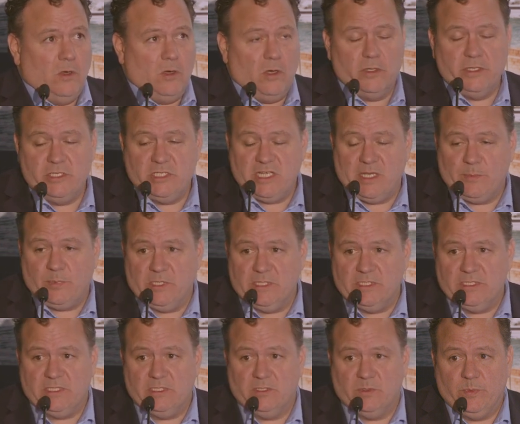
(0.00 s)
all the
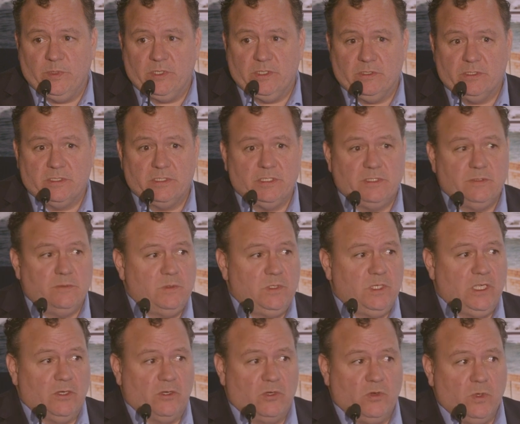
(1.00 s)
Japanese steel mills, you know,